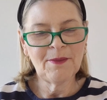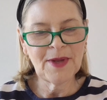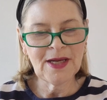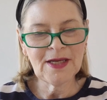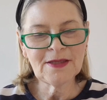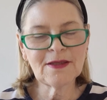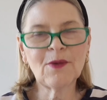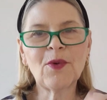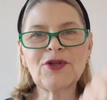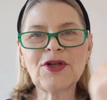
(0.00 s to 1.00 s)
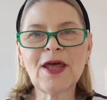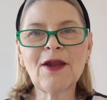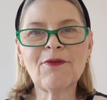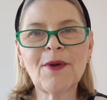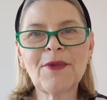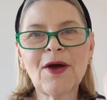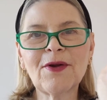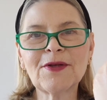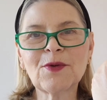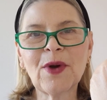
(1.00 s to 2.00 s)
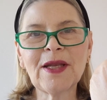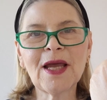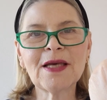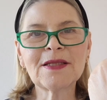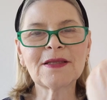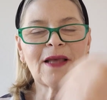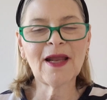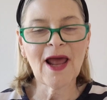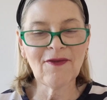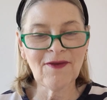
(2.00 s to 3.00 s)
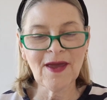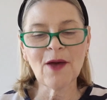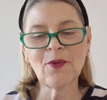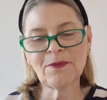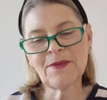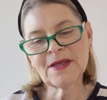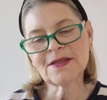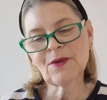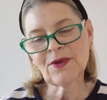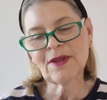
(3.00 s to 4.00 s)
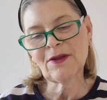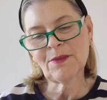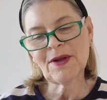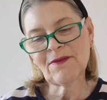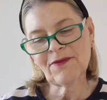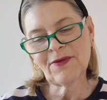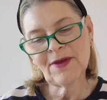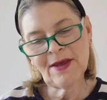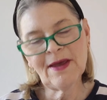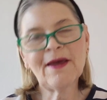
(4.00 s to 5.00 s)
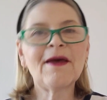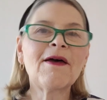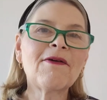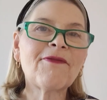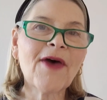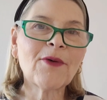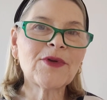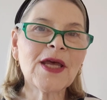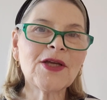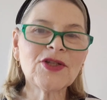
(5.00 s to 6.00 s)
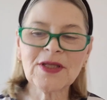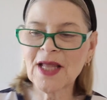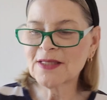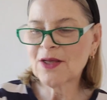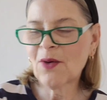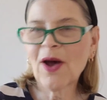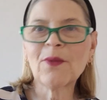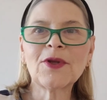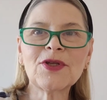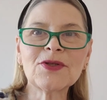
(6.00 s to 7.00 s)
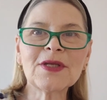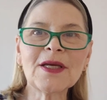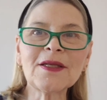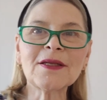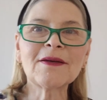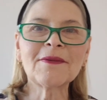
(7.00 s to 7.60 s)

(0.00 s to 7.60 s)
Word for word: But it is, once you get it rubbed out, it's quite nice. And I think I would mix it with a little bit of foundation. That's how I would use it.